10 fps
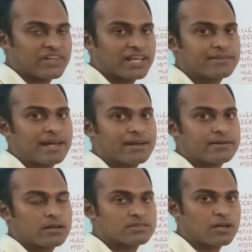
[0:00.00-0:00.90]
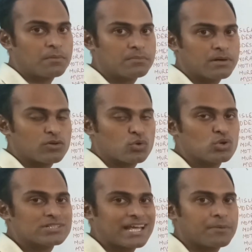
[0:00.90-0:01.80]
say that some
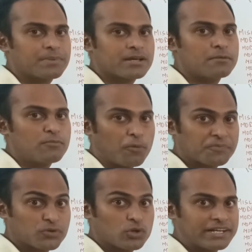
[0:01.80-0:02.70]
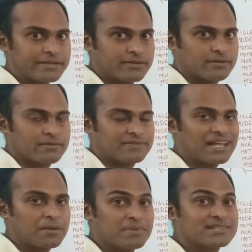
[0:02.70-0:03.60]
rules have become obsolete?
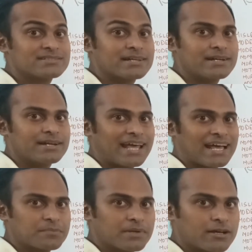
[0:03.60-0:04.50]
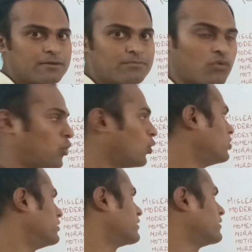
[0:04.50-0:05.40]
That means it has become
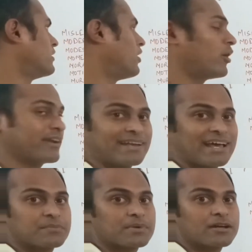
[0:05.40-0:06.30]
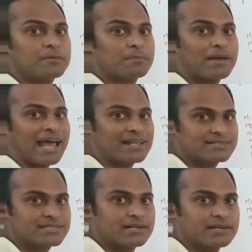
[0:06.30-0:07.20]
old or it has become
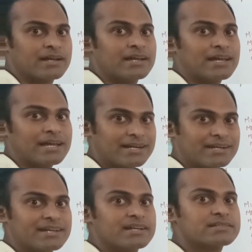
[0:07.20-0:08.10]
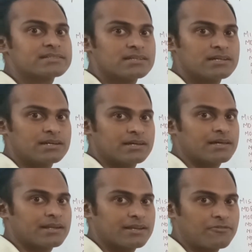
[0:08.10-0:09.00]
ancient. It needs
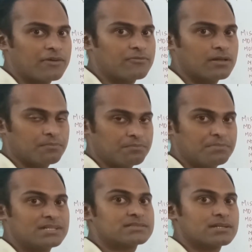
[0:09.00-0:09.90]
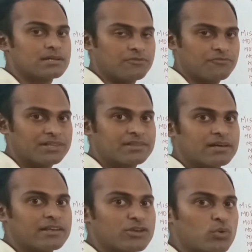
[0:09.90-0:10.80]
revival, means with
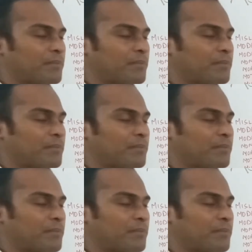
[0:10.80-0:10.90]
a new